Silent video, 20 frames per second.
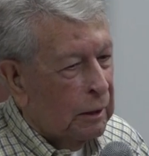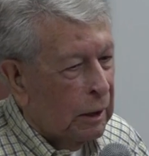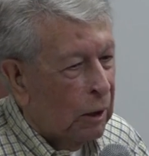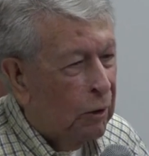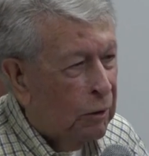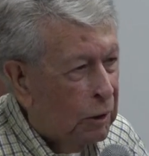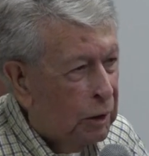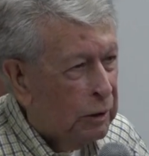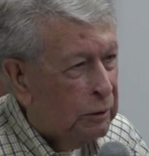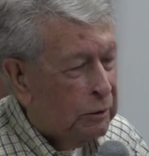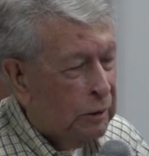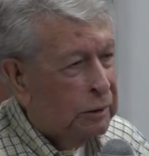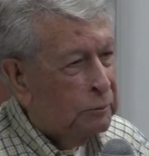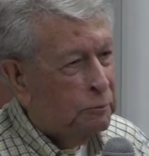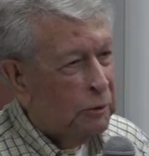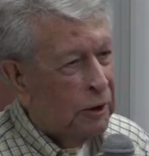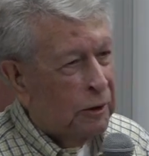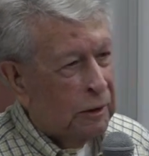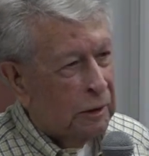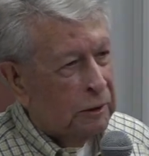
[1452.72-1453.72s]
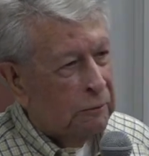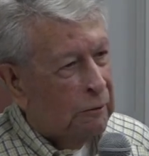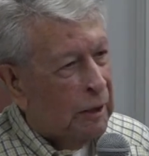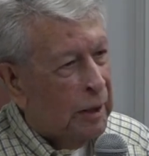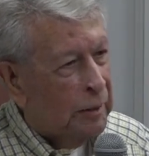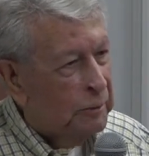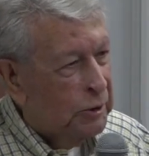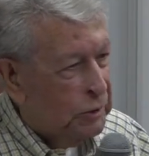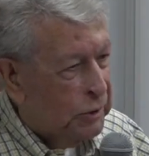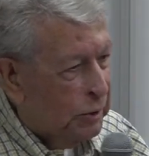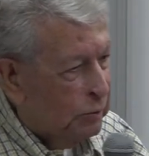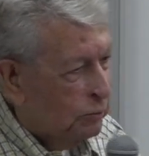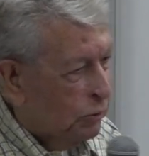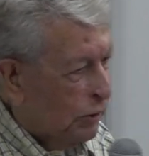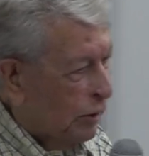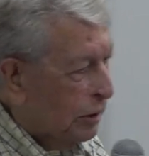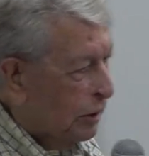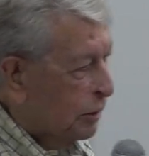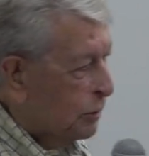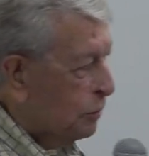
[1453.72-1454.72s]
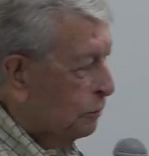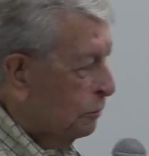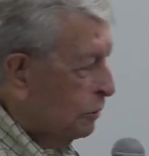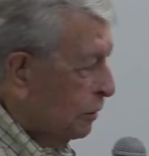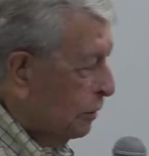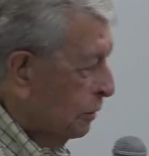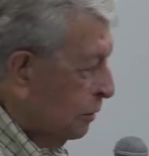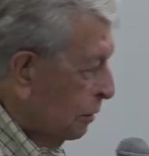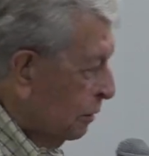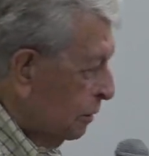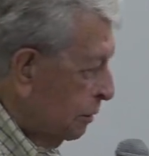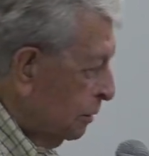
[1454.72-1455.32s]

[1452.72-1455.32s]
all of the Robinson brothers were